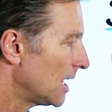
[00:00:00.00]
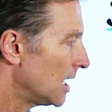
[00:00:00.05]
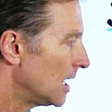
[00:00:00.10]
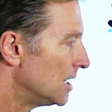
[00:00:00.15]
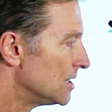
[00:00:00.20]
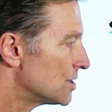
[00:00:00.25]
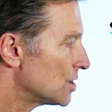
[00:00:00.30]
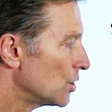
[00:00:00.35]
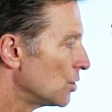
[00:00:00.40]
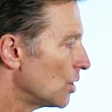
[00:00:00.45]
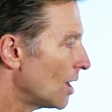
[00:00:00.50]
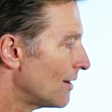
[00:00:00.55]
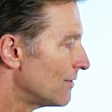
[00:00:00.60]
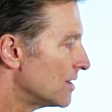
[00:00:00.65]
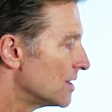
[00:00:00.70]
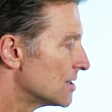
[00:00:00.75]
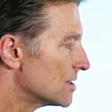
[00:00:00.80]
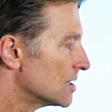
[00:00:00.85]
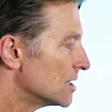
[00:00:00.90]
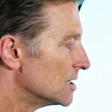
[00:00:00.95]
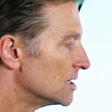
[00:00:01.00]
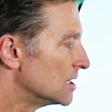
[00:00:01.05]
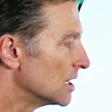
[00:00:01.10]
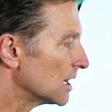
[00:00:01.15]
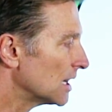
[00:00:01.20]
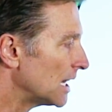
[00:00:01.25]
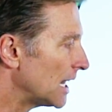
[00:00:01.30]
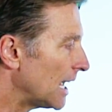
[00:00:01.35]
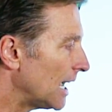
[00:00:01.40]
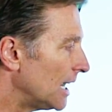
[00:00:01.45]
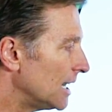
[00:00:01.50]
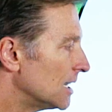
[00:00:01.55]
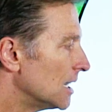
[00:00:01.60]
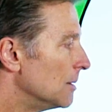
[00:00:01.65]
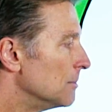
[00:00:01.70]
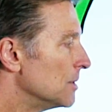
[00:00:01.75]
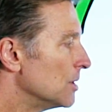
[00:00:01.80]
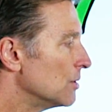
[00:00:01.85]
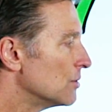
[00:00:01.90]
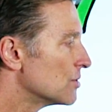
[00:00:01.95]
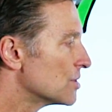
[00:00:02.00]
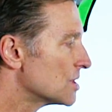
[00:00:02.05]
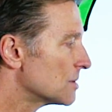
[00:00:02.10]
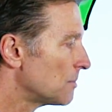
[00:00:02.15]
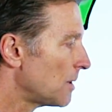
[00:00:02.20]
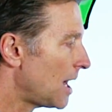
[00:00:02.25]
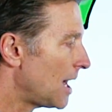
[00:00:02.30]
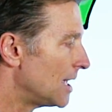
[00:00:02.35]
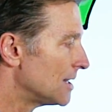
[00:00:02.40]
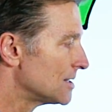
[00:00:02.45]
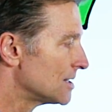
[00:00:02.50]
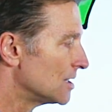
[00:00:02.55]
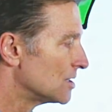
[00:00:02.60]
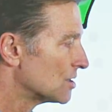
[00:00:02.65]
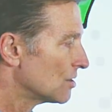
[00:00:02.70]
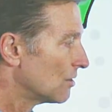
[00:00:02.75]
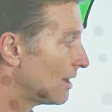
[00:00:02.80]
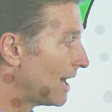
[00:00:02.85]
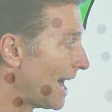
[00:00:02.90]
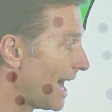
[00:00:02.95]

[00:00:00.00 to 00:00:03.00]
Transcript: and so you have this delayed immune response until